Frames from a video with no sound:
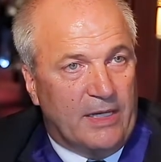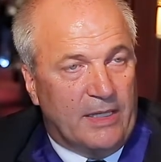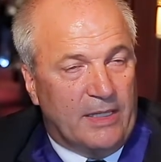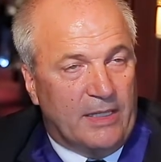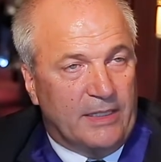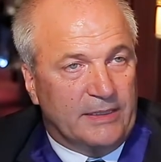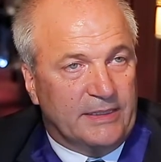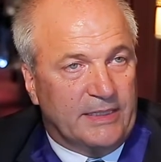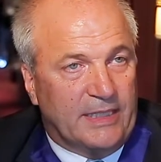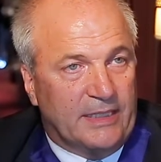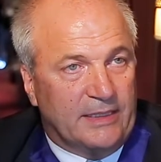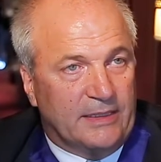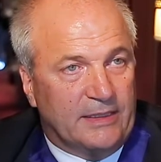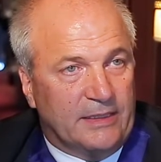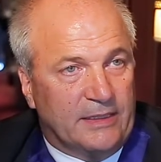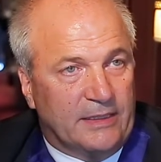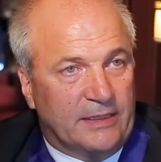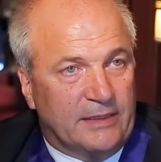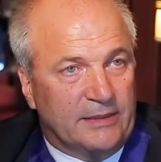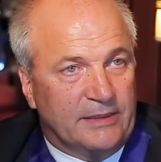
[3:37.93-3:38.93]
And
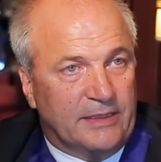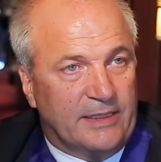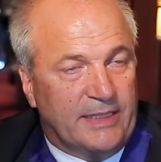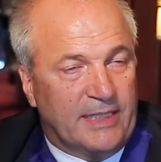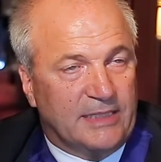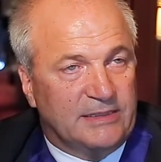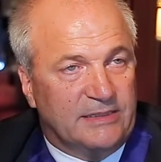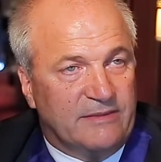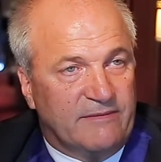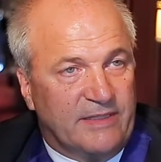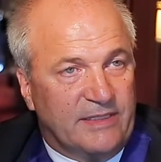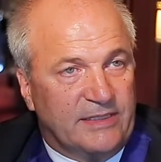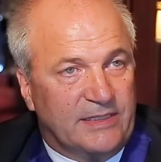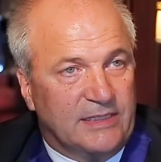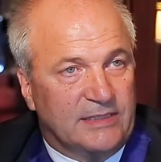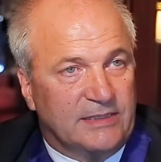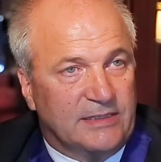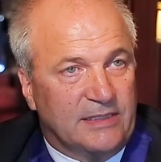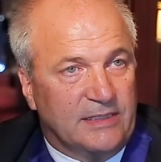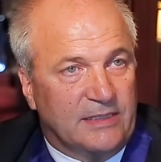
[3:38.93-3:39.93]
then uh, the next event
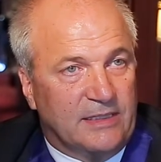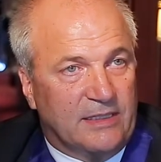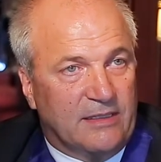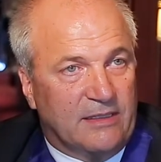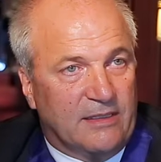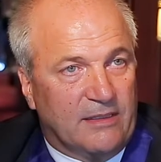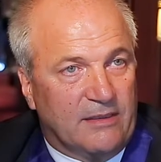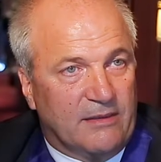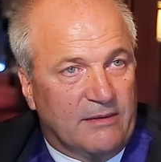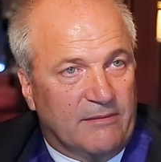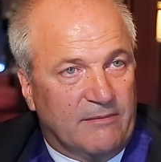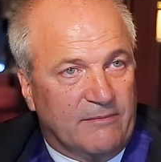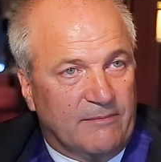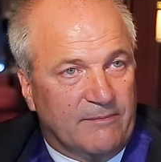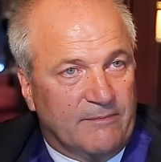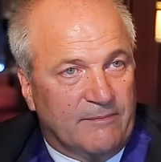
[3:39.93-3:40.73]
is in uh,